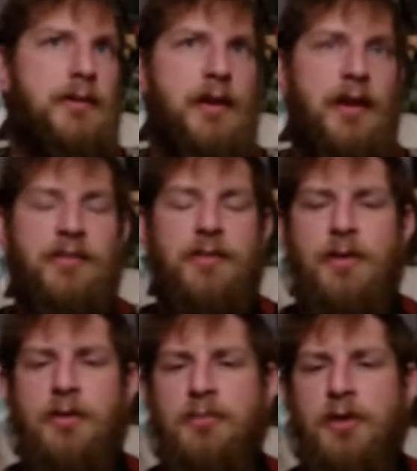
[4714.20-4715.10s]
has
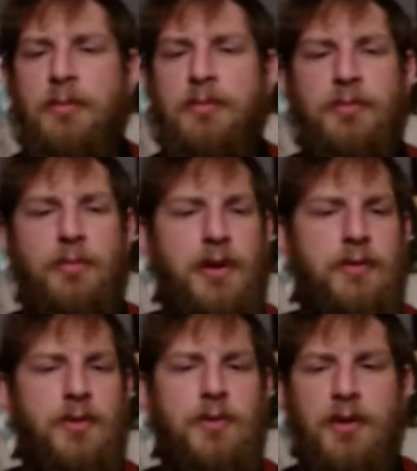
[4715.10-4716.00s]
their own problems,
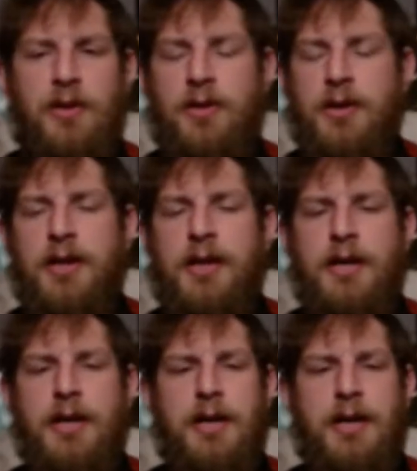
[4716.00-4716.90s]
whatever you want to call it.
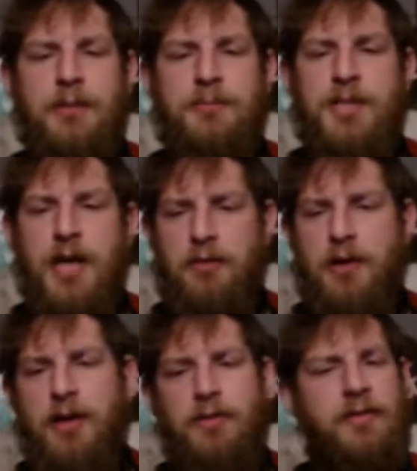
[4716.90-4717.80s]
Check
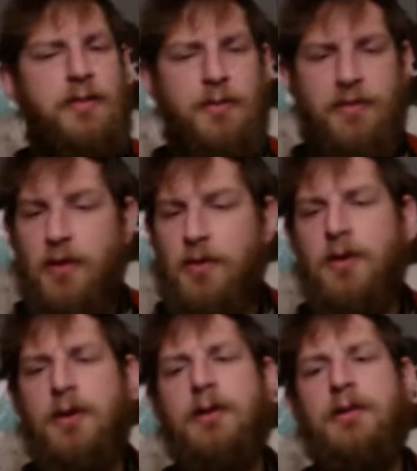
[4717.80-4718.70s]
around, see what's going
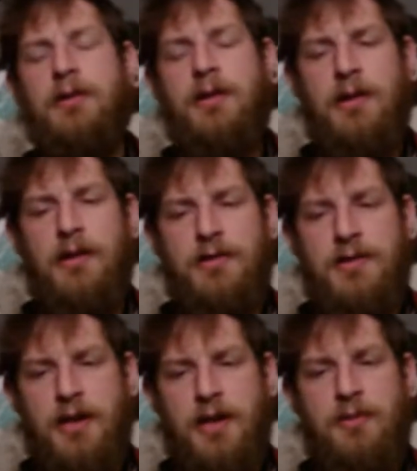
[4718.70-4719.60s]
on.
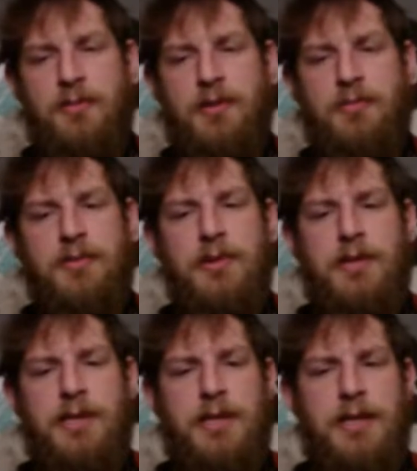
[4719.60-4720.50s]
Check in with people.
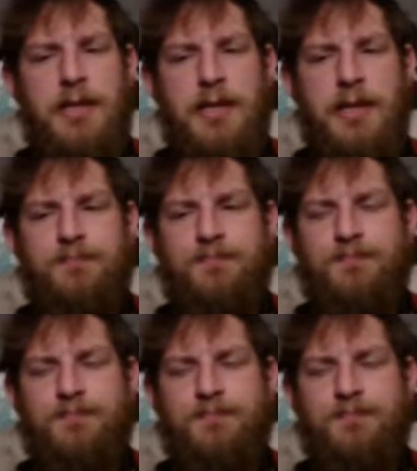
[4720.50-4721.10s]
I